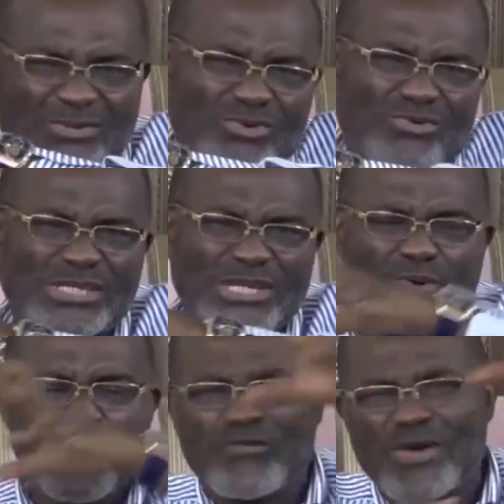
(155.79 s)
or no take
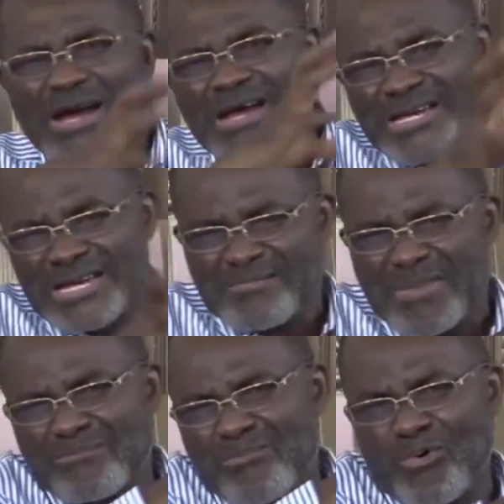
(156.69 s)
over the
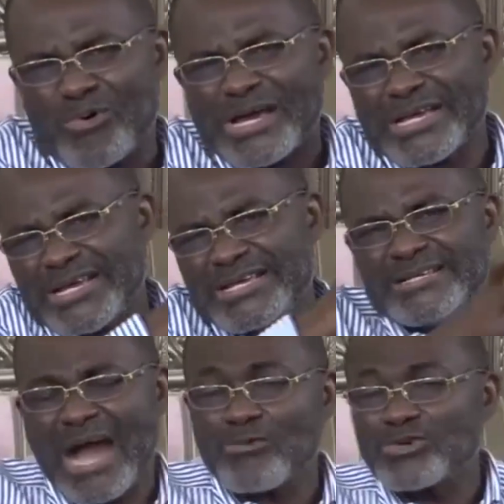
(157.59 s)
babo
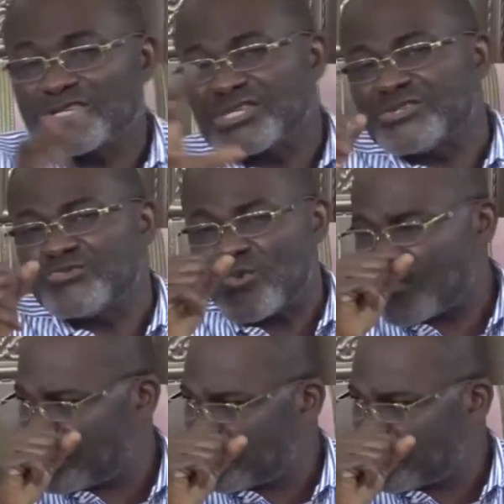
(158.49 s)
I will train you.